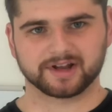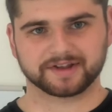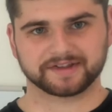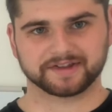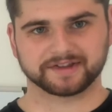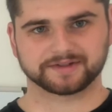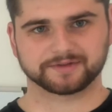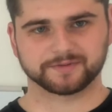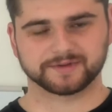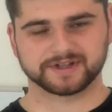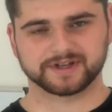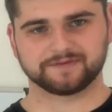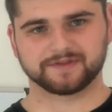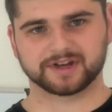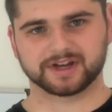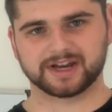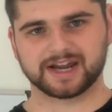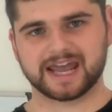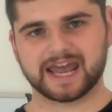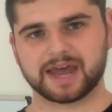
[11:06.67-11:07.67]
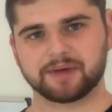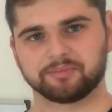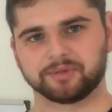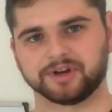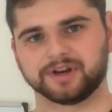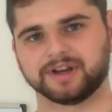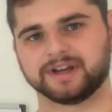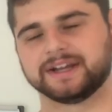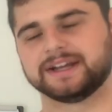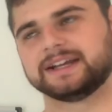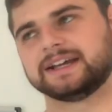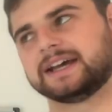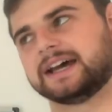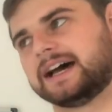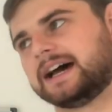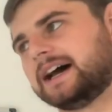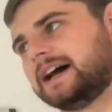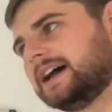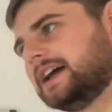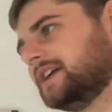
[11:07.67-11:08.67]
like this was ever going to happen.
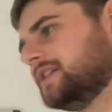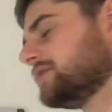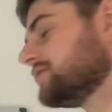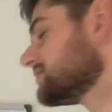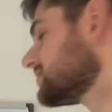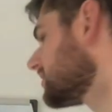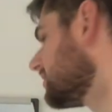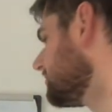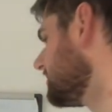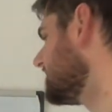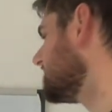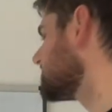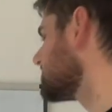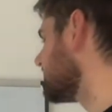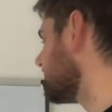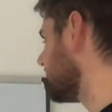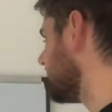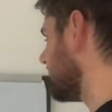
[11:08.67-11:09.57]
He also mentioned